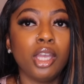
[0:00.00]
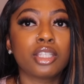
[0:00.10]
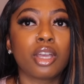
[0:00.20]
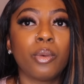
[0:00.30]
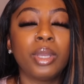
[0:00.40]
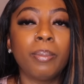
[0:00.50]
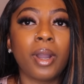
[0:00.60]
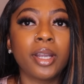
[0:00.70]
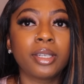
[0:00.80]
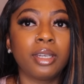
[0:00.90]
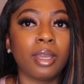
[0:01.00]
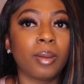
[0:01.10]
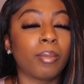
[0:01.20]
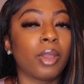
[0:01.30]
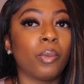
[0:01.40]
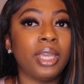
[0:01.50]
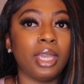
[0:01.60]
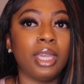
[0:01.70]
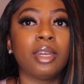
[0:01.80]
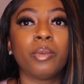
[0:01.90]
So we parked up and we
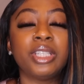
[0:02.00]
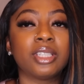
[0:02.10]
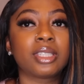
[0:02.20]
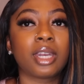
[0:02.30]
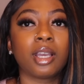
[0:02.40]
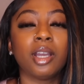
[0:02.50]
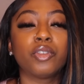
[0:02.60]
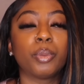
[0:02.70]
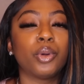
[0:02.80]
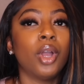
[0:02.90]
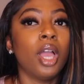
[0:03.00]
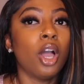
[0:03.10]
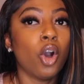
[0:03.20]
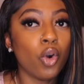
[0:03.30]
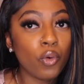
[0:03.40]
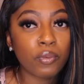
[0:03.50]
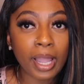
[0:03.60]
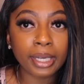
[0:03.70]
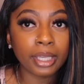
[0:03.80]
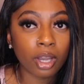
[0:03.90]
eat and we just getting comfortable. Who
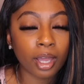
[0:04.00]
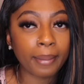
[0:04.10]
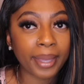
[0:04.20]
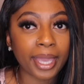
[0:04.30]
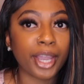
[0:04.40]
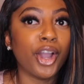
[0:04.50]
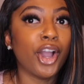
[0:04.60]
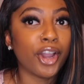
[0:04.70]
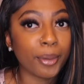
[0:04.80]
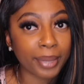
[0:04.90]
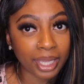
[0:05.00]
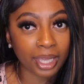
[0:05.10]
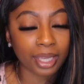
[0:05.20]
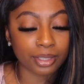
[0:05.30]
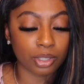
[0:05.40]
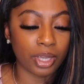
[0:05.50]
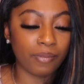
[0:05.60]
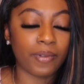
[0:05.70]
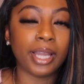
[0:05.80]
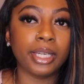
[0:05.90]
finally calling back? Her man. So
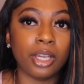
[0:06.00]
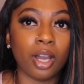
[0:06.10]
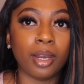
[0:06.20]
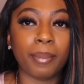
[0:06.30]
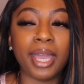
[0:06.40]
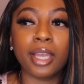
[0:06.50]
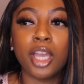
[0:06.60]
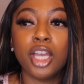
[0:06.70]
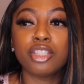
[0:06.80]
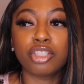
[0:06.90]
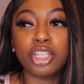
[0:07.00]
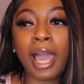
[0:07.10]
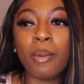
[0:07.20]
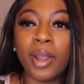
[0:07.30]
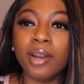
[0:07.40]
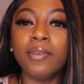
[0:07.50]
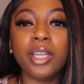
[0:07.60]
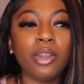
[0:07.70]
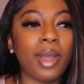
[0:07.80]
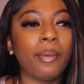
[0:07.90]
he finally calling back. So she like, where the
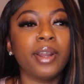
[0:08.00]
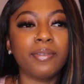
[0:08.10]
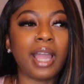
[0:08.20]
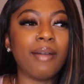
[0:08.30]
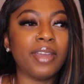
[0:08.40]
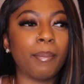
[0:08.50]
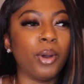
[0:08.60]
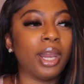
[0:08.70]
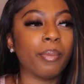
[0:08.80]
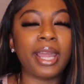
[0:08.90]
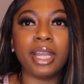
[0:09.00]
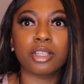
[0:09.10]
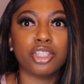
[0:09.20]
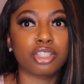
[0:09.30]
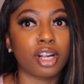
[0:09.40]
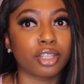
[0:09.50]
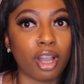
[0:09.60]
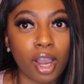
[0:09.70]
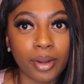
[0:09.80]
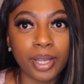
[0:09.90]
fuck you at? Where the fuck? I'm gonna pull up right now. She start the
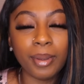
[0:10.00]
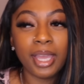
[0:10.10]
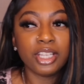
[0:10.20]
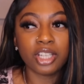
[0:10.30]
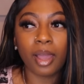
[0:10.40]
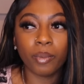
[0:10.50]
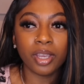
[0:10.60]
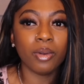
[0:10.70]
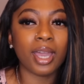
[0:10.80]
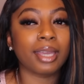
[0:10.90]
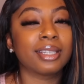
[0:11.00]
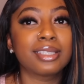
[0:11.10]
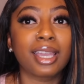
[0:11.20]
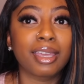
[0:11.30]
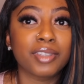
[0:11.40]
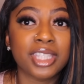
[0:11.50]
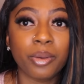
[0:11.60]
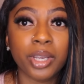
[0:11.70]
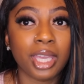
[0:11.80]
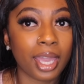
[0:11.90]
car up. She like, where you at? This nigga ain't even said
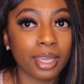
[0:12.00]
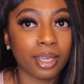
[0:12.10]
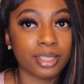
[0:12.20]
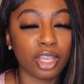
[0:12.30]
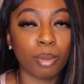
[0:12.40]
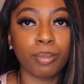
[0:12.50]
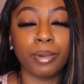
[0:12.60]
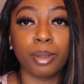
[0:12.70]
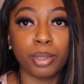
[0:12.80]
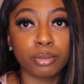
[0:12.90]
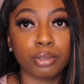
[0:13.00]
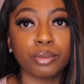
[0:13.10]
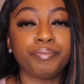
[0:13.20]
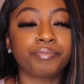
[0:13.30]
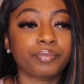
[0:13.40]
where he at yet because he on the Bluetooth.